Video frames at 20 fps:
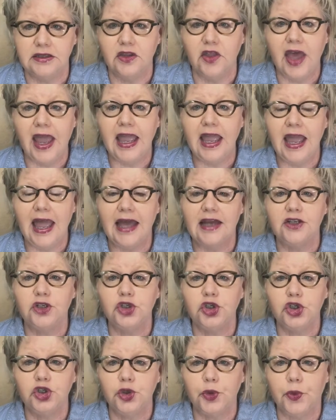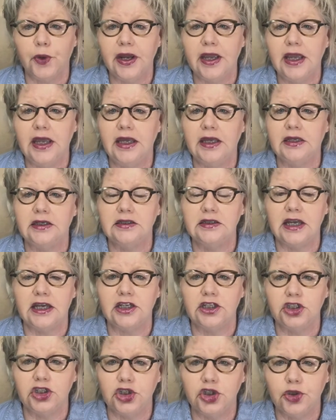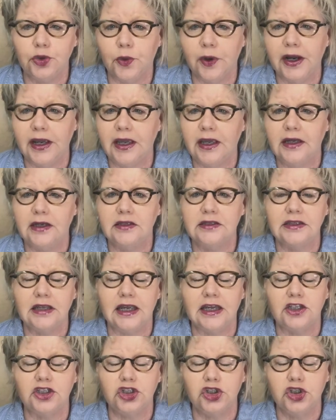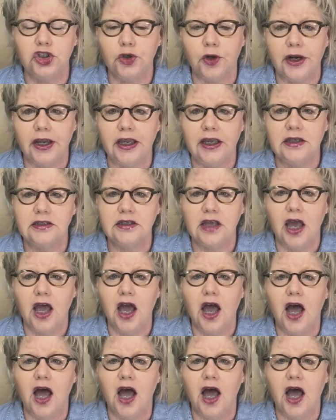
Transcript: they had strings and strings and strings